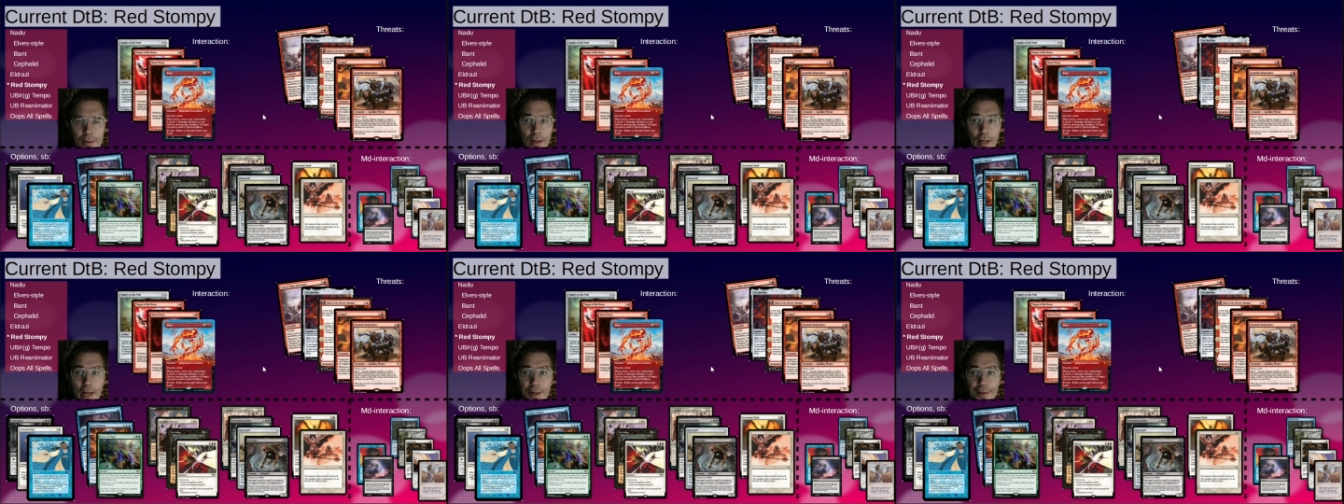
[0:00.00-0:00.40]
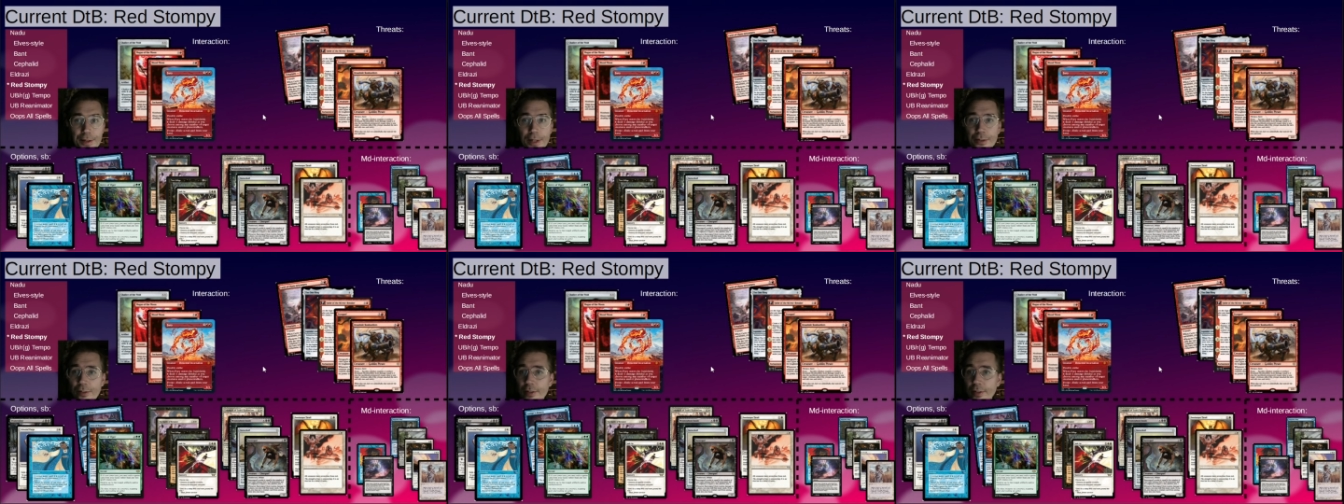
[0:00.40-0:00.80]
And
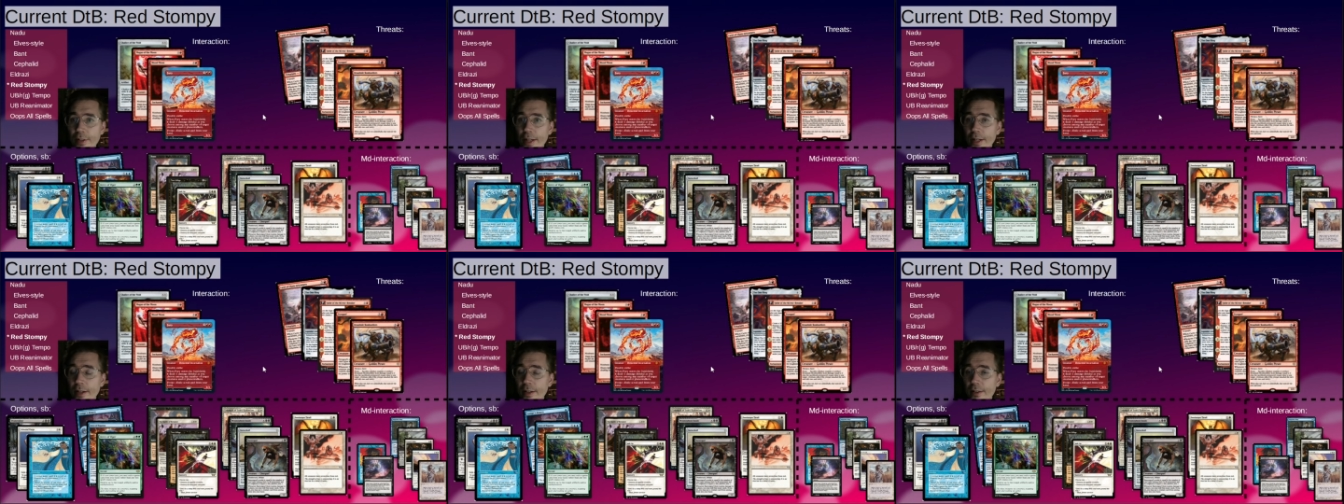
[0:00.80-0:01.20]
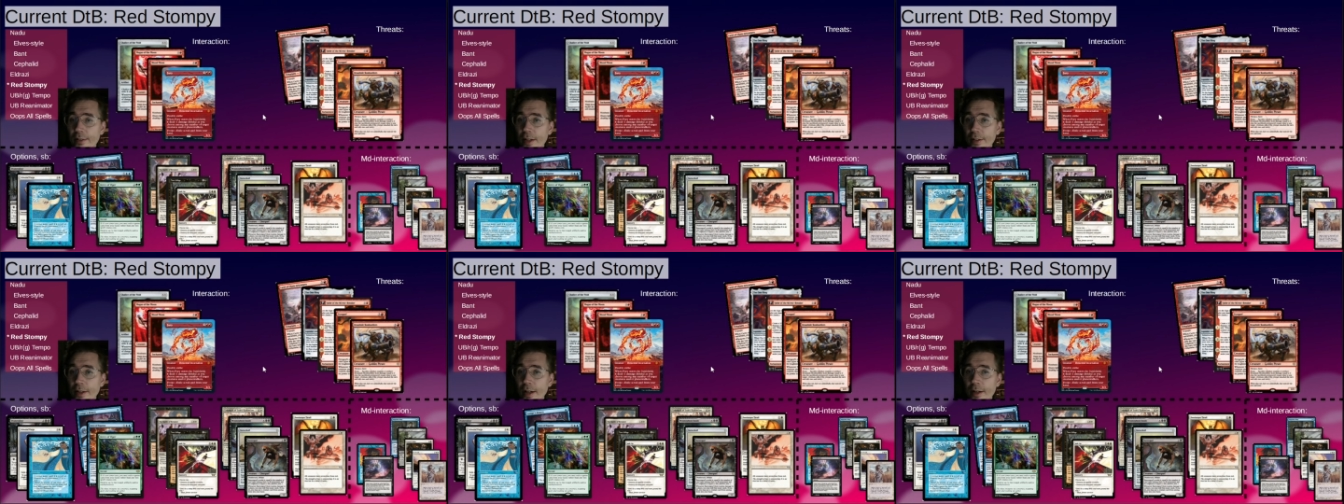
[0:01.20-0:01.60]
this is a deck
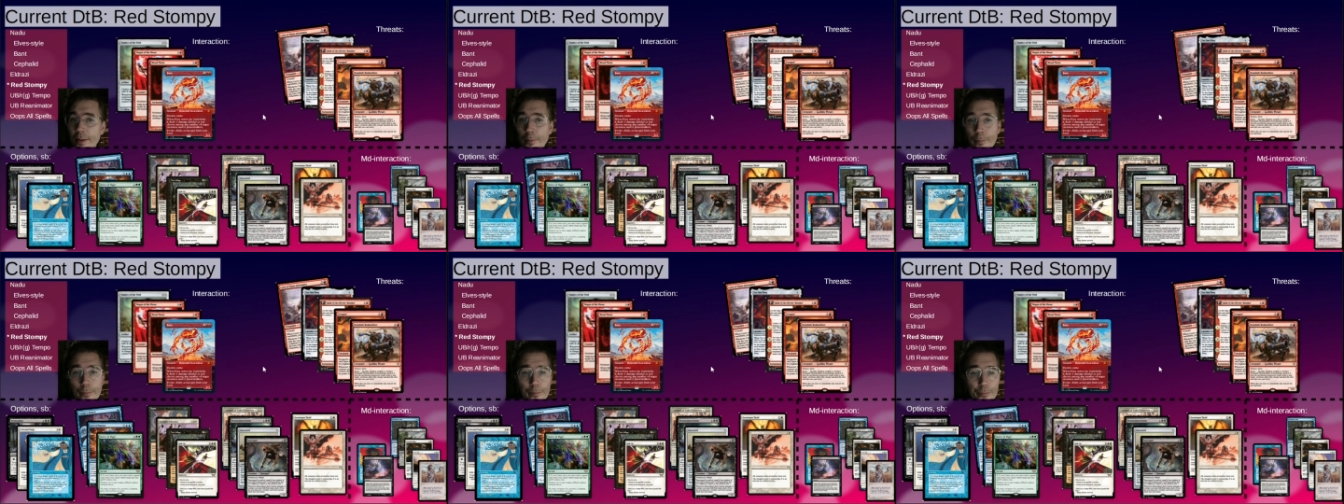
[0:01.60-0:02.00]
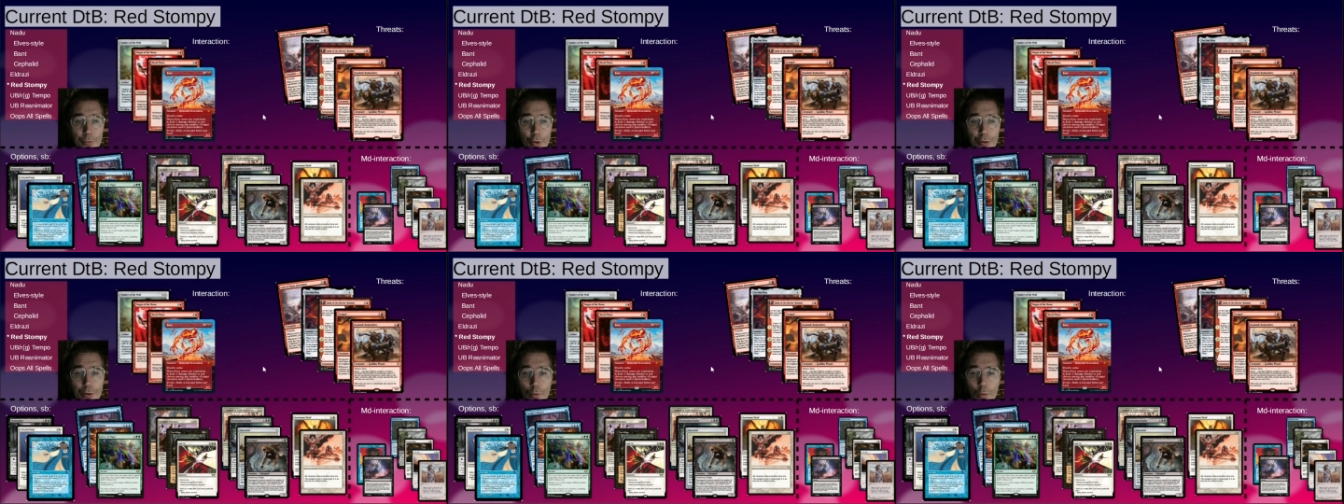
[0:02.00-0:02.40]
that I'm
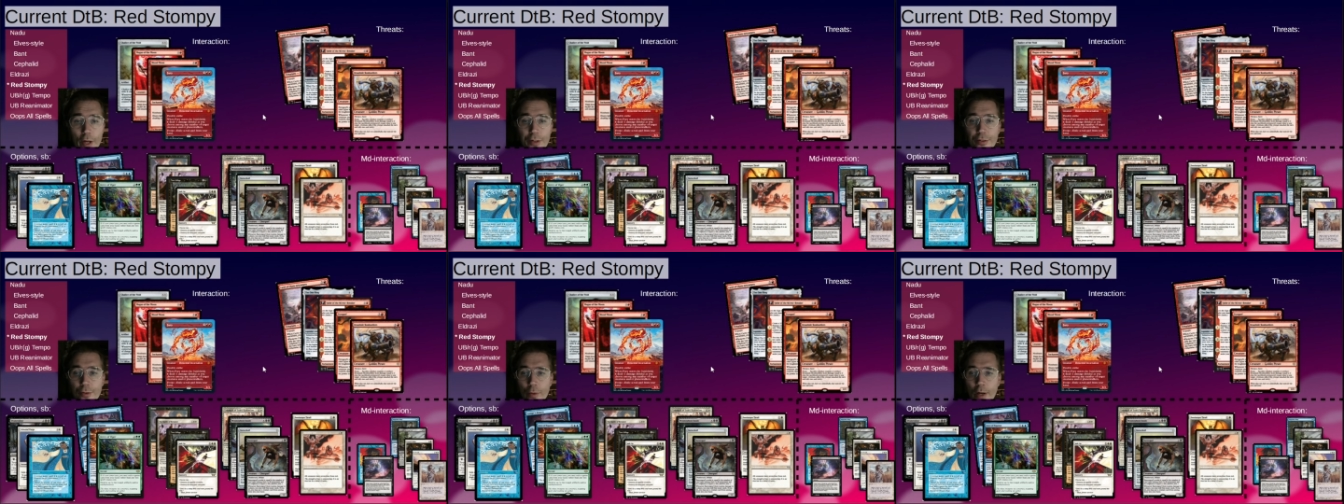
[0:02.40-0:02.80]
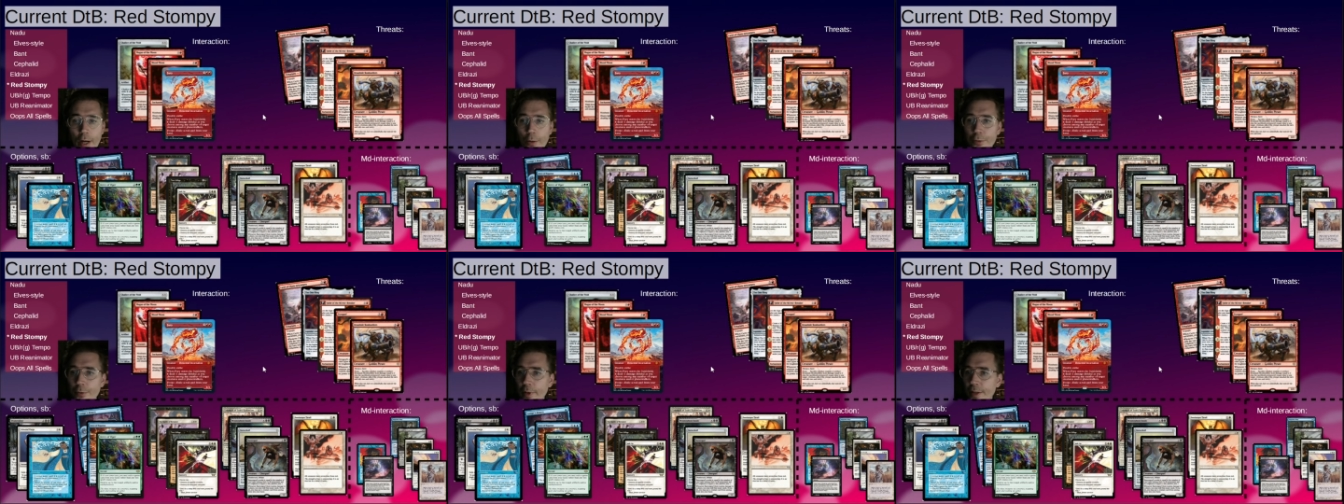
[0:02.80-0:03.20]
not quite sure
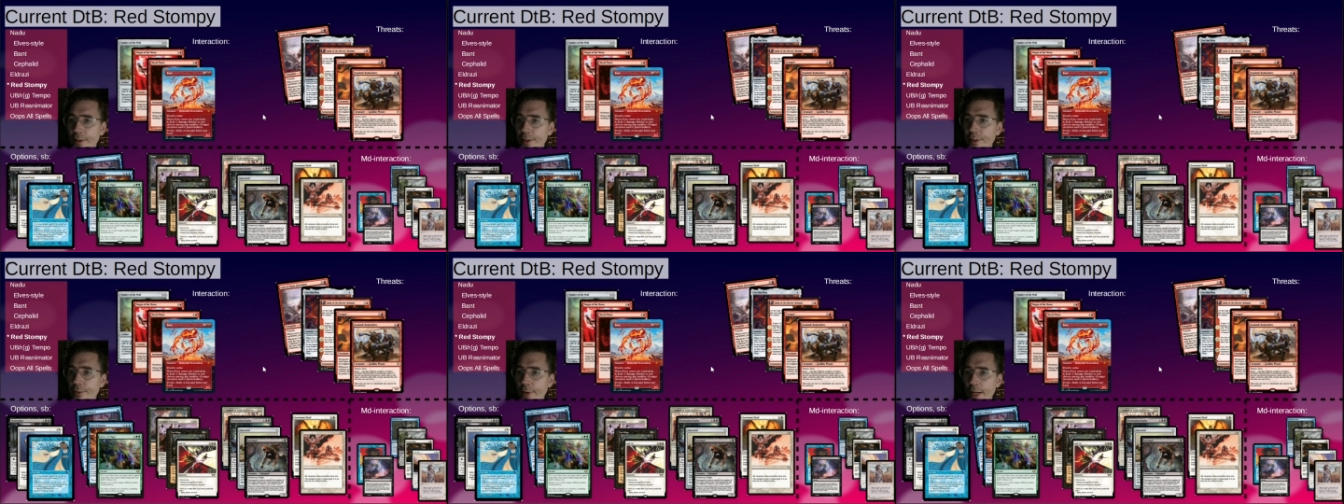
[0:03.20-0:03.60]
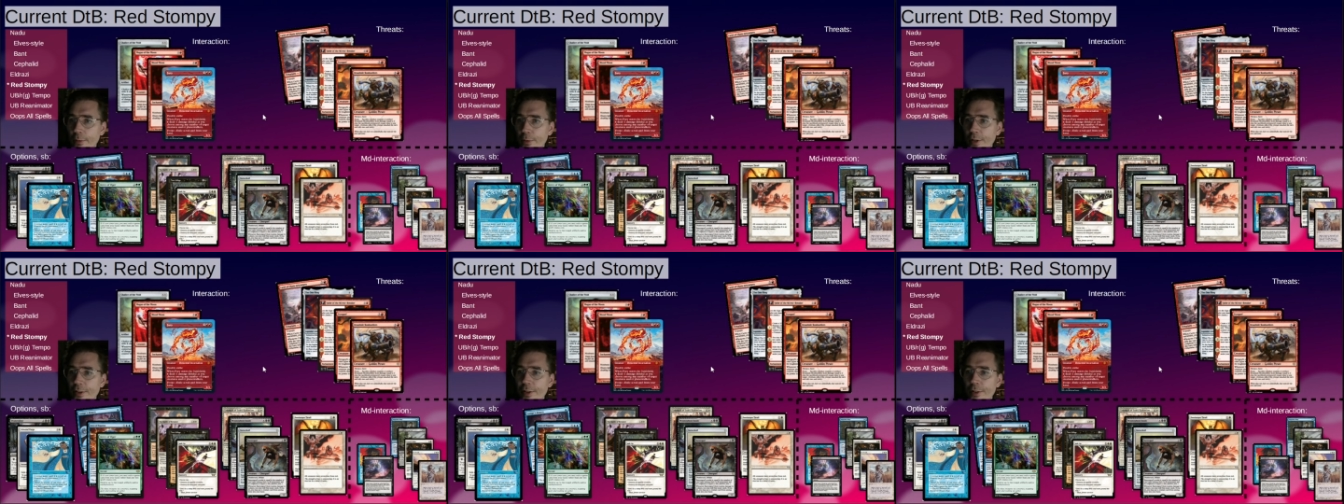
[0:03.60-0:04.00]
how to interact
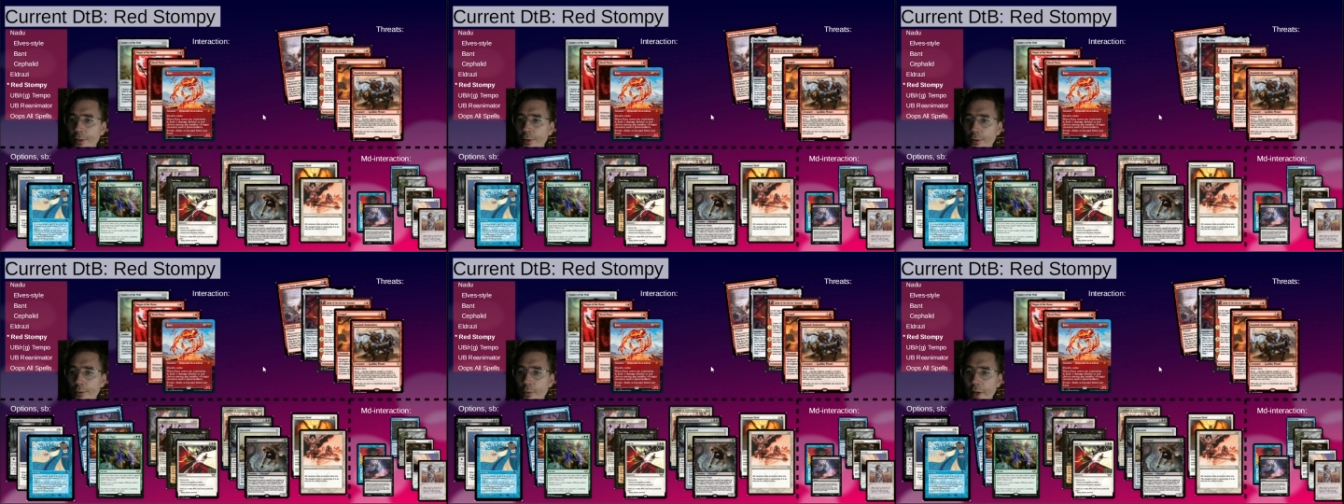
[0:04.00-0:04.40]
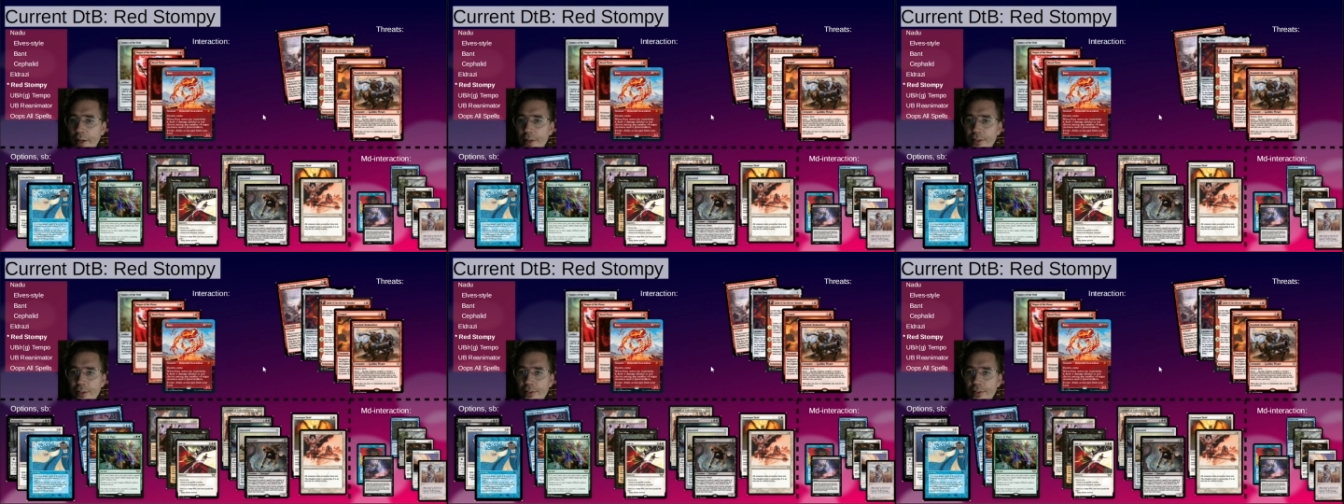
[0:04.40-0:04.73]
with it in a good way. This is